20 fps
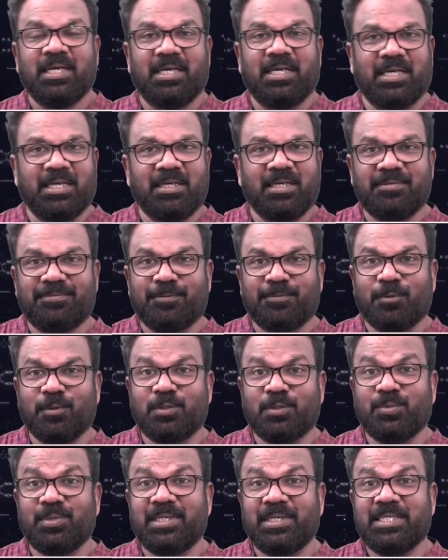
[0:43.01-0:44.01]
and the
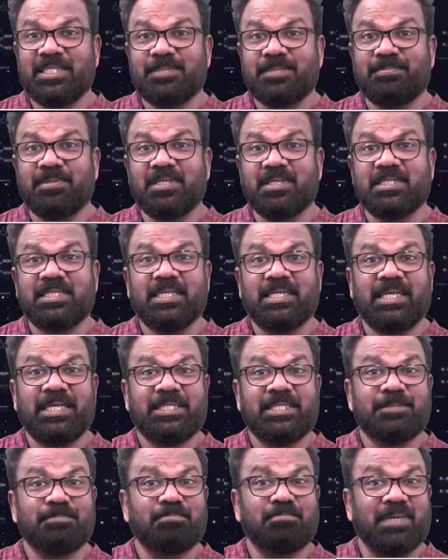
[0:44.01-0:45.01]
fourth one is
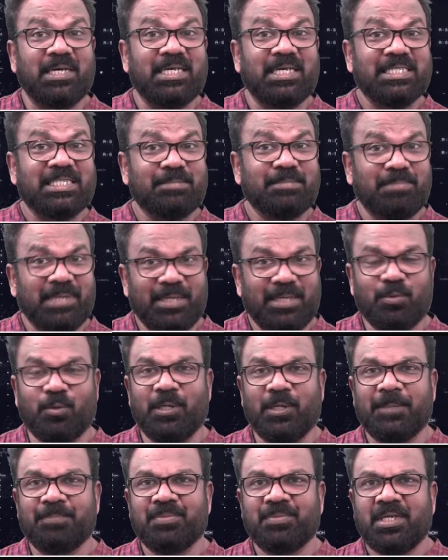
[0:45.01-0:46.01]
percentage mass by
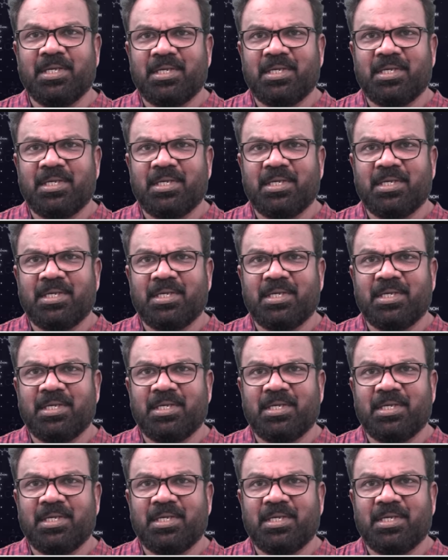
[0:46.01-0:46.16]
volume.